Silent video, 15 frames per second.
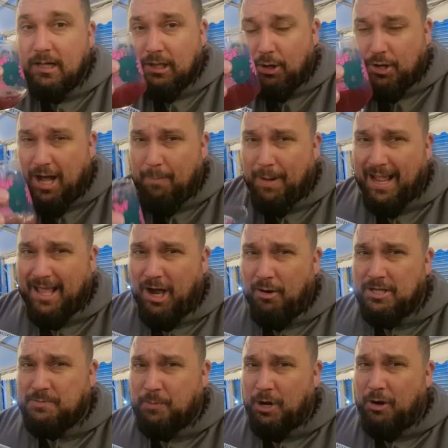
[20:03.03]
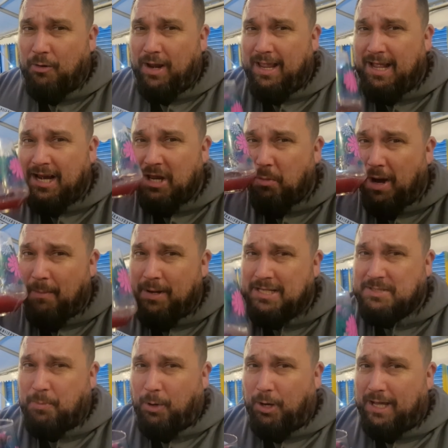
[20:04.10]
look up Black Iris Brewery and you won't be
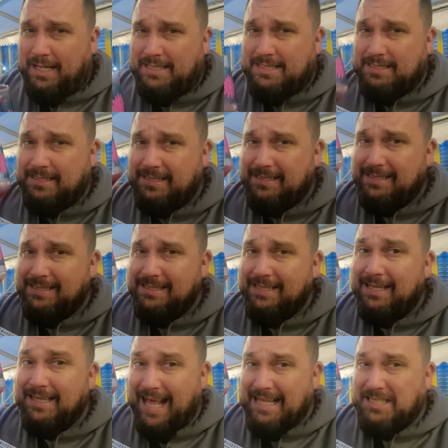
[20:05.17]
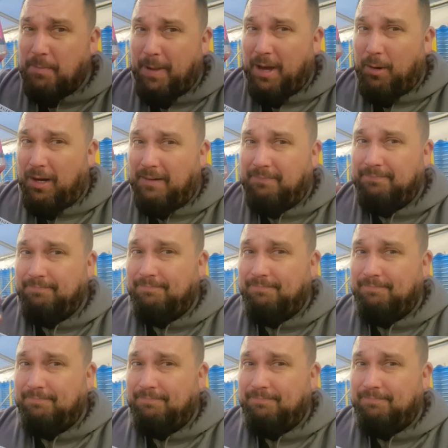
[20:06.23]
disappointed. That's a belter.